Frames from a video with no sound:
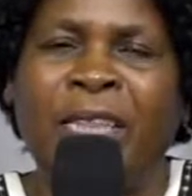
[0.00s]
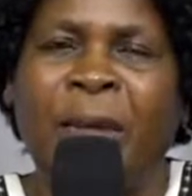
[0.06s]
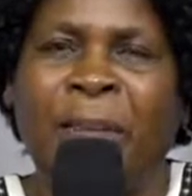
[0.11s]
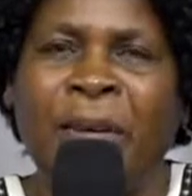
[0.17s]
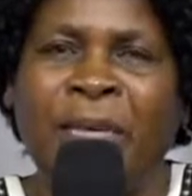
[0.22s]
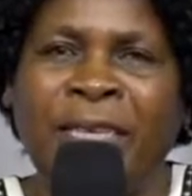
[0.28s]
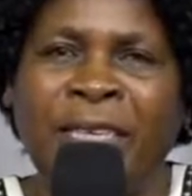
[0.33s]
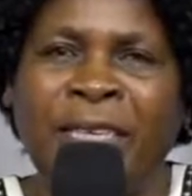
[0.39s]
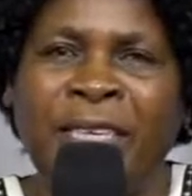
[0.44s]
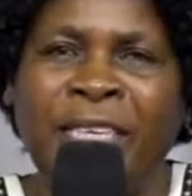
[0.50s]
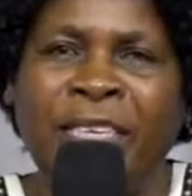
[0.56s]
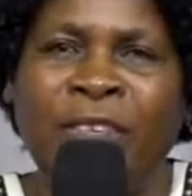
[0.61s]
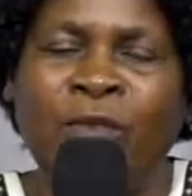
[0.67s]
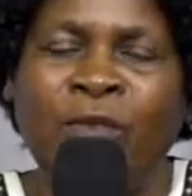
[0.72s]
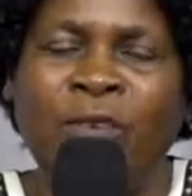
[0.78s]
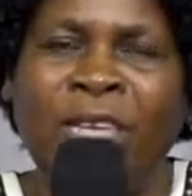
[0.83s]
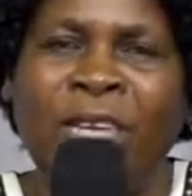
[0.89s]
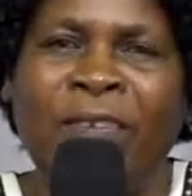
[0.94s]
person is
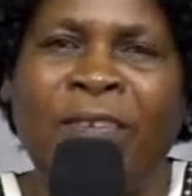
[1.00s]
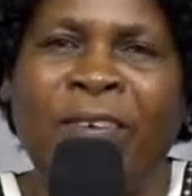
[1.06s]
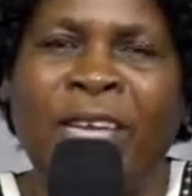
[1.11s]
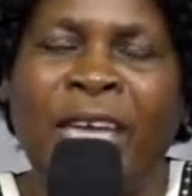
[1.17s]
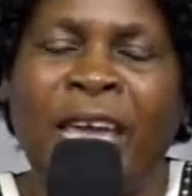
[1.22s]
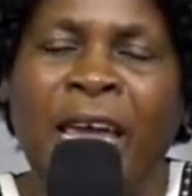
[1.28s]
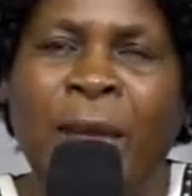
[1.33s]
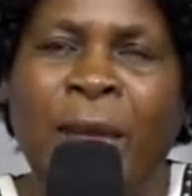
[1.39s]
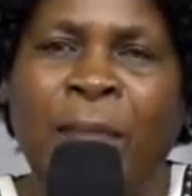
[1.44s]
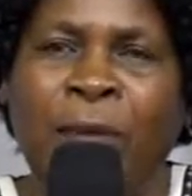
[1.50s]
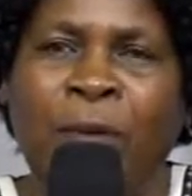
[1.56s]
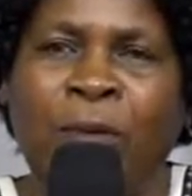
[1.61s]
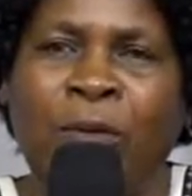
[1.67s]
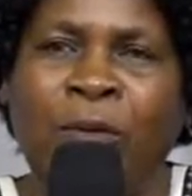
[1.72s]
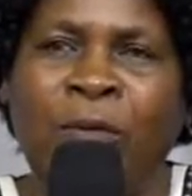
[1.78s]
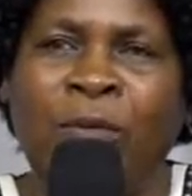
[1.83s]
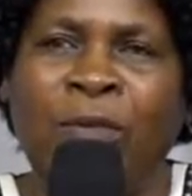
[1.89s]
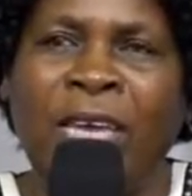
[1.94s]
not even able
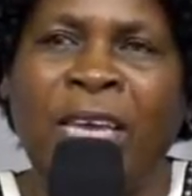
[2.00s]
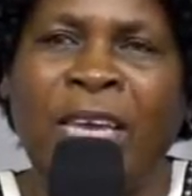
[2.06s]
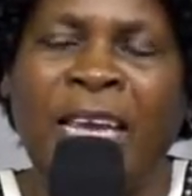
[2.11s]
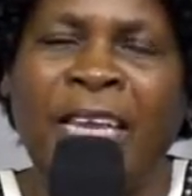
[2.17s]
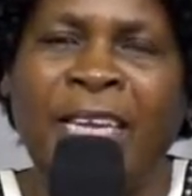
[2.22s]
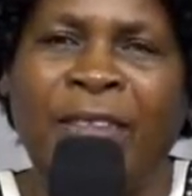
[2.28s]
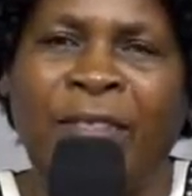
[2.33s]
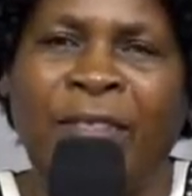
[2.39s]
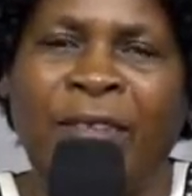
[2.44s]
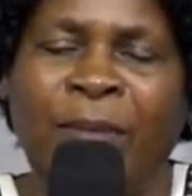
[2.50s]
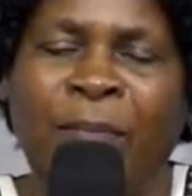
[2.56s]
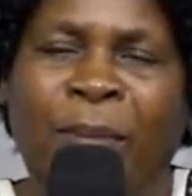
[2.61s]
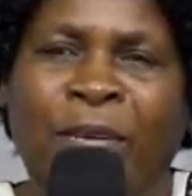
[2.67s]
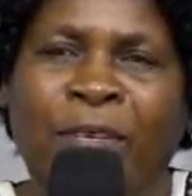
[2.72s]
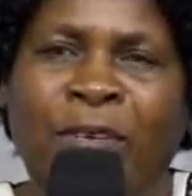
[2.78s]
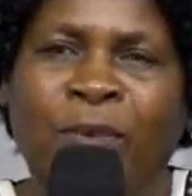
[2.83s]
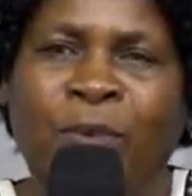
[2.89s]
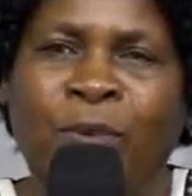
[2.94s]
to say anything,
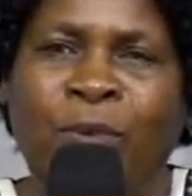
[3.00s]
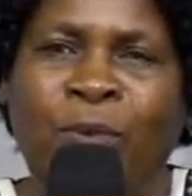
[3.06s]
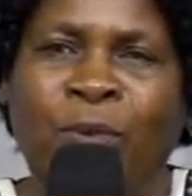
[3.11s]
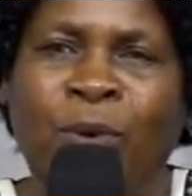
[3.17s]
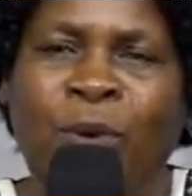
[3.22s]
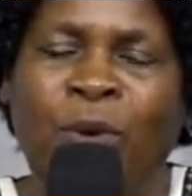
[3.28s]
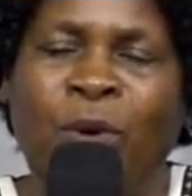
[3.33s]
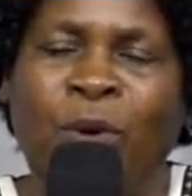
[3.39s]
but you